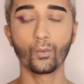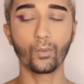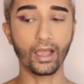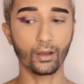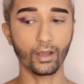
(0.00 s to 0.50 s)

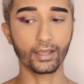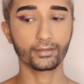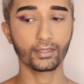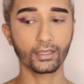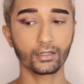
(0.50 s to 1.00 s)
Wow, I
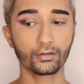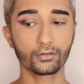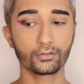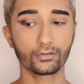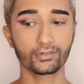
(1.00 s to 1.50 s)
think it
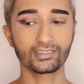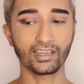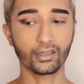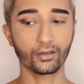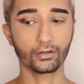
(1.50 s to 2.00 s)
looks
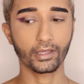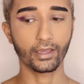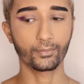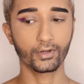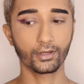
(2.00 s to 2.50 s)
stunning on
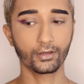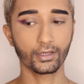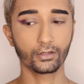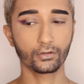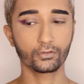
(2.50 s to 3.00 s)
camera.
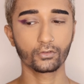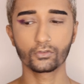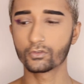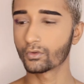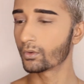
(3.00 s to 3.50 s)
It looks
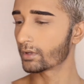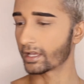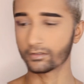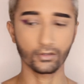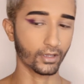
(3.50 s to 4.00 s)
so
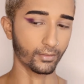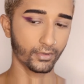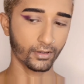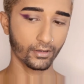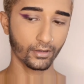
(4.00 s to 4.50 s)
nice on camera.
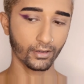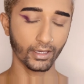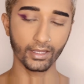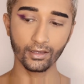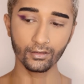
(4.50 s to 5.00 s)

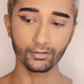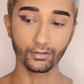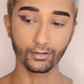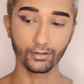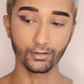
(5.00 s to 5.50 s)
Anna?
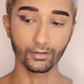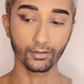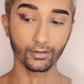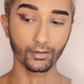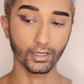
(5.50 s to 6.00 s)

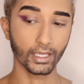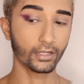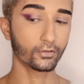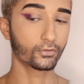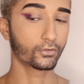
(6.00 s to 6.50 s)
It
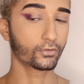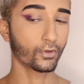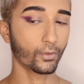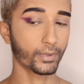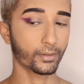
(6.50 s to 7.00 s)
is
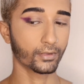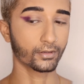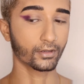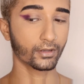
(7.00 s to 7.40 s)
so pigmented,